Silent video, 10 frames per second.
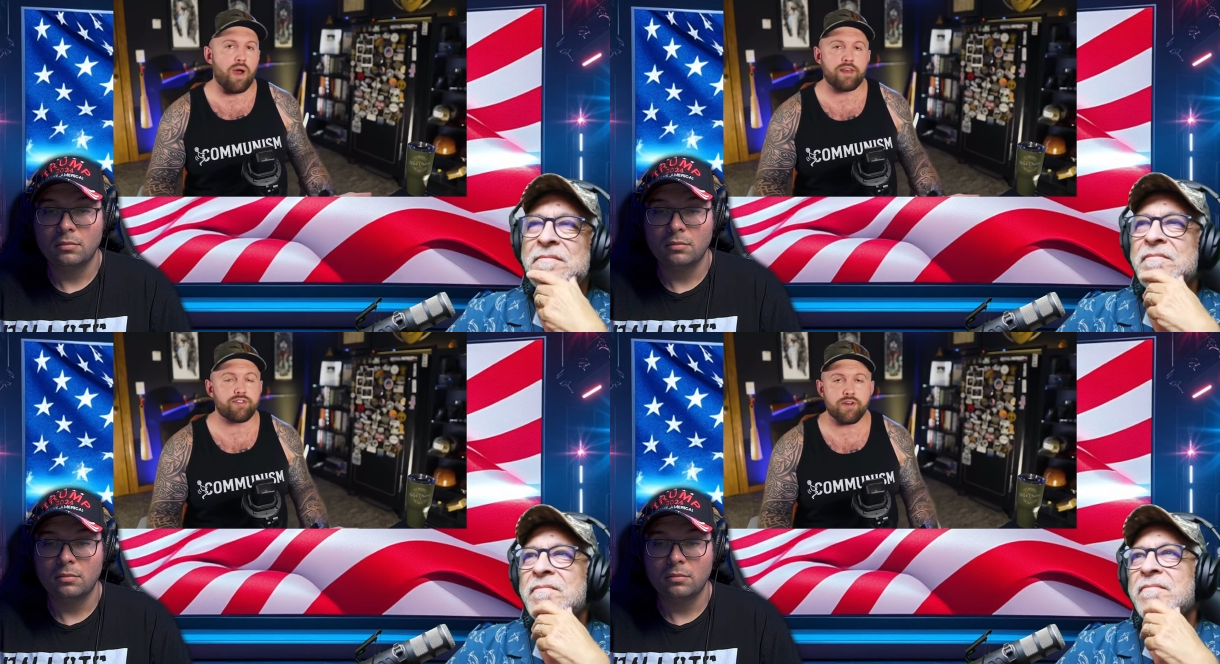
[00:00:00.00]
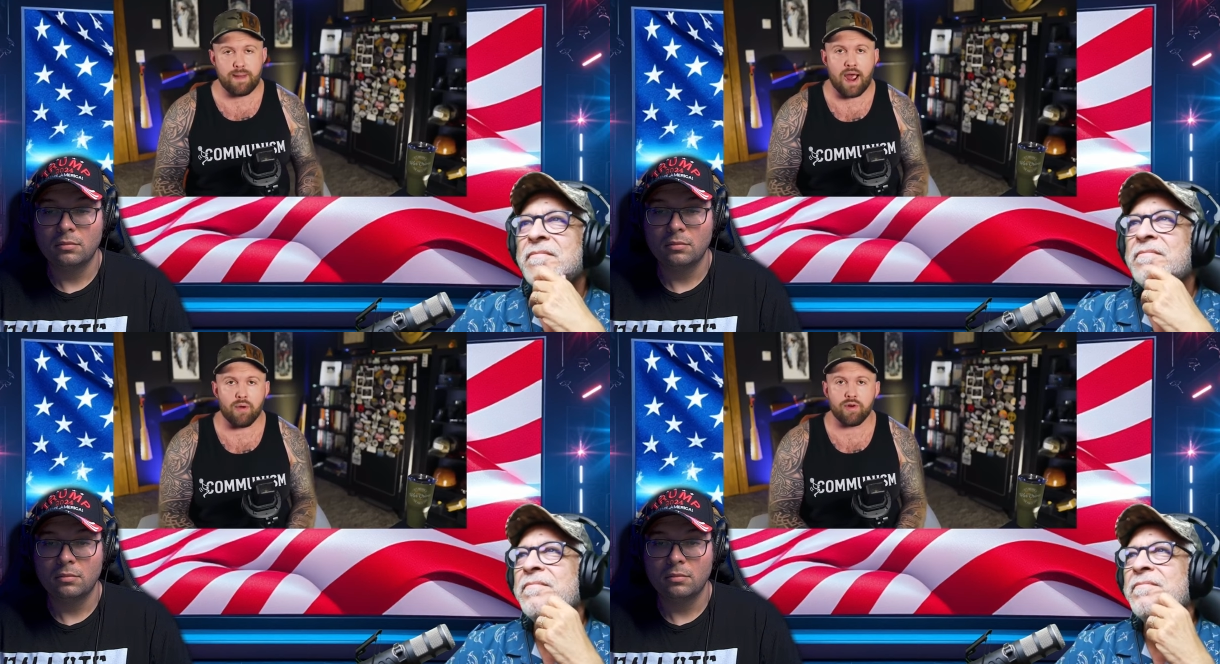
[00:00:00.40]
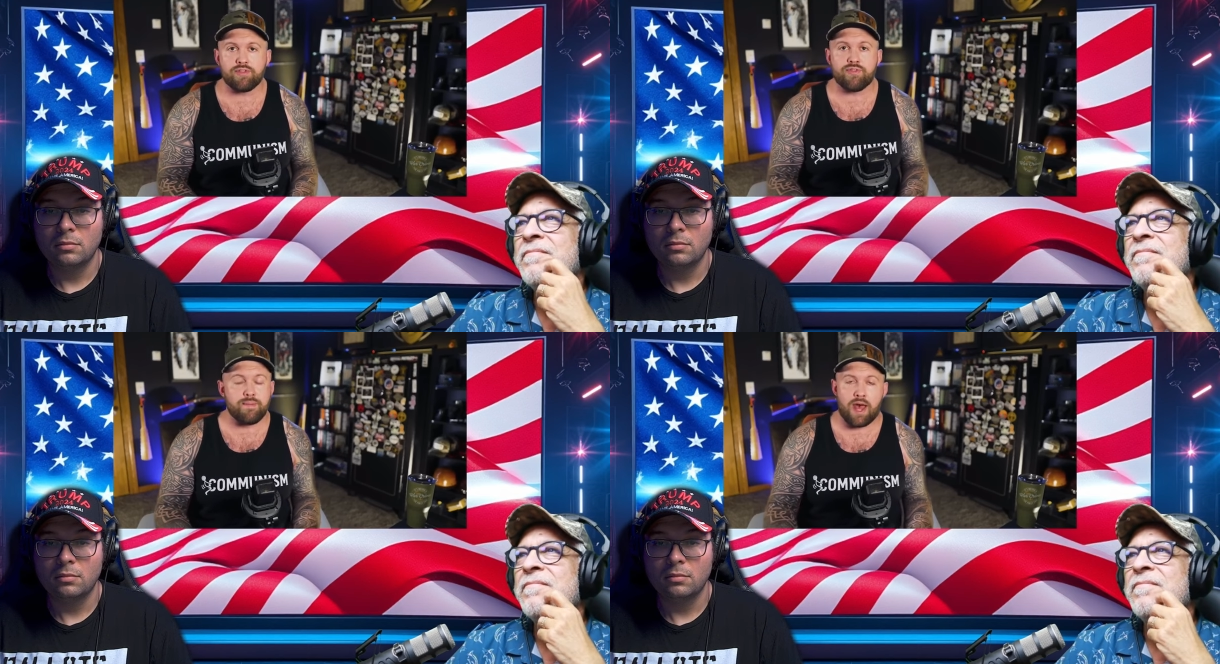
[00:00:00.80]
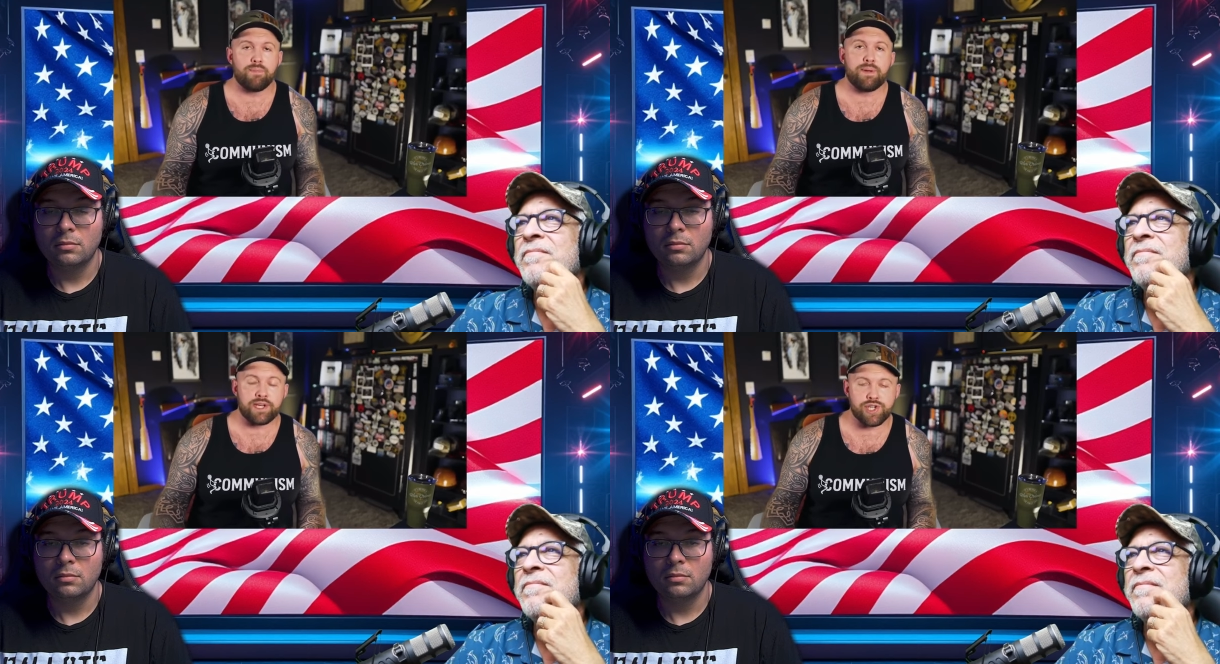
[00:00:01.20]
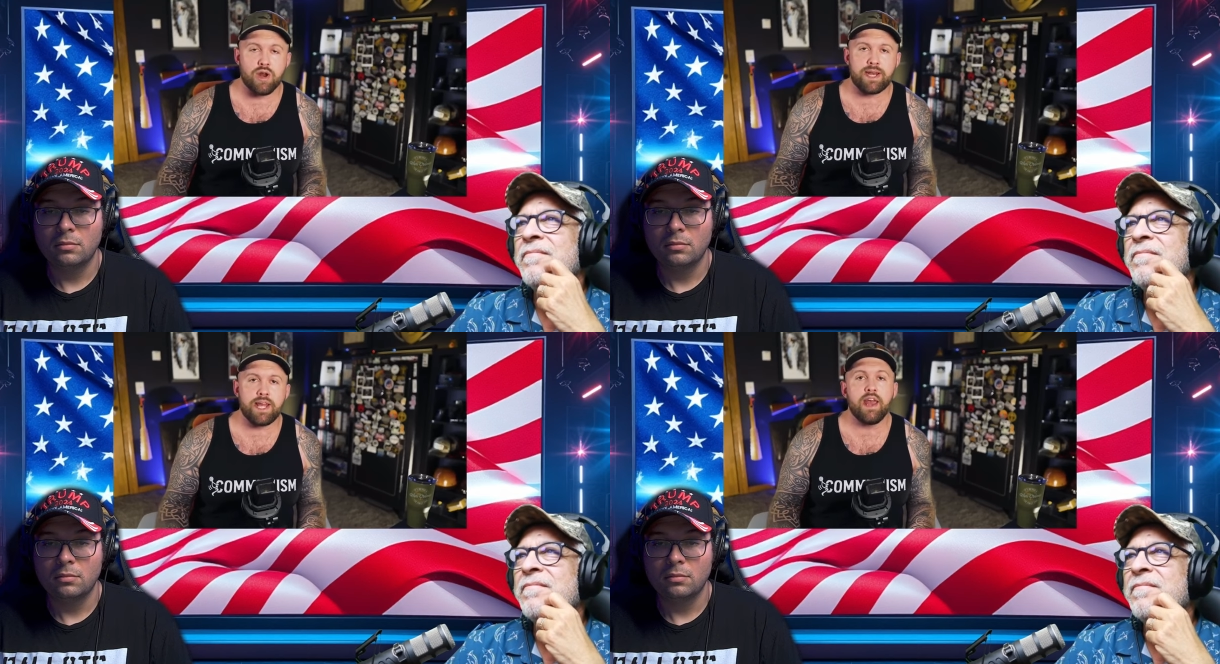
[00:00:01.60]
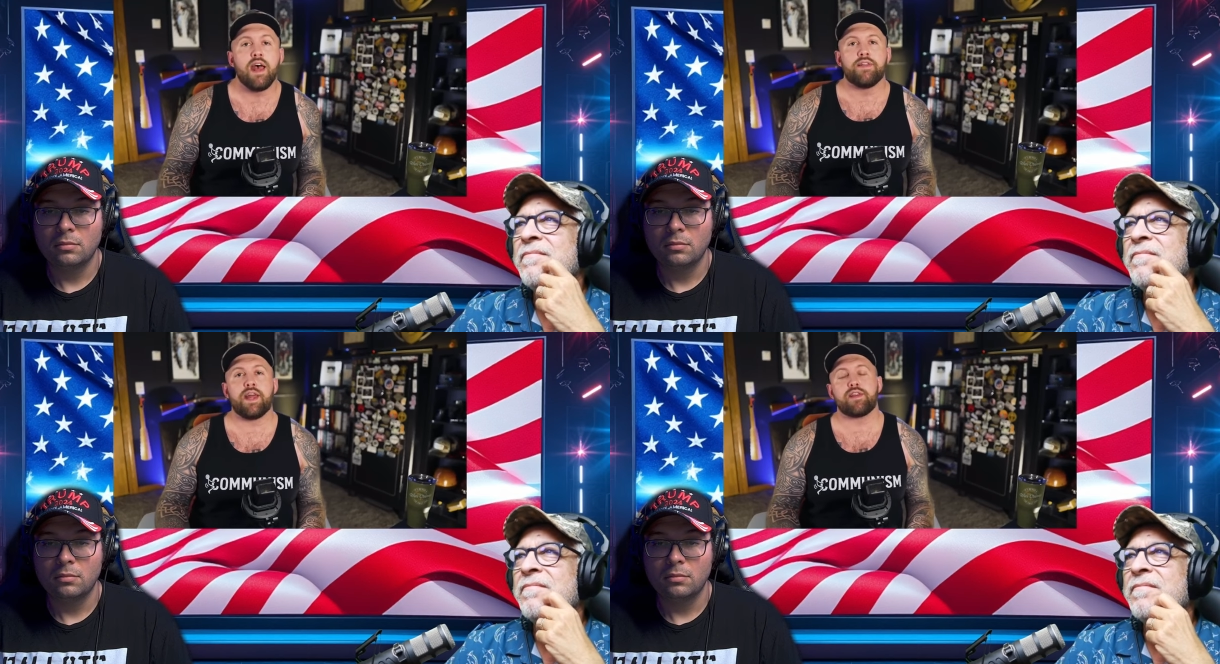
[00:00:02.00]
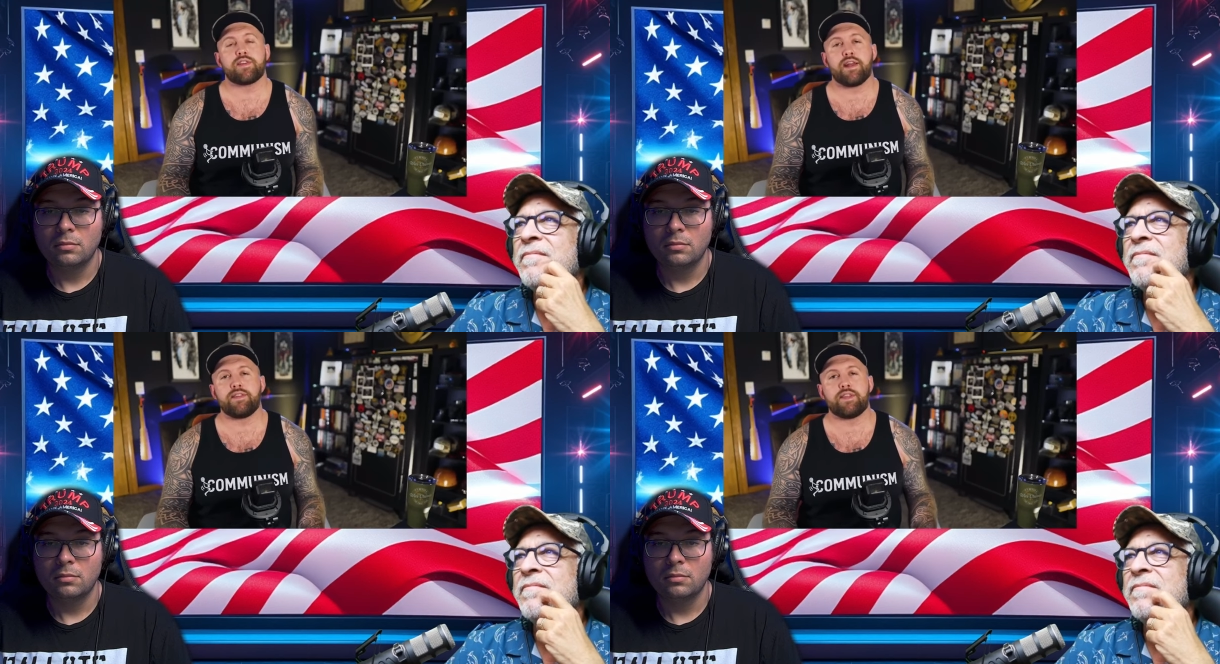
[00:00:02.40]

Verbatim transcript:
Speaker 1: the Western powers from helping Germany, they decide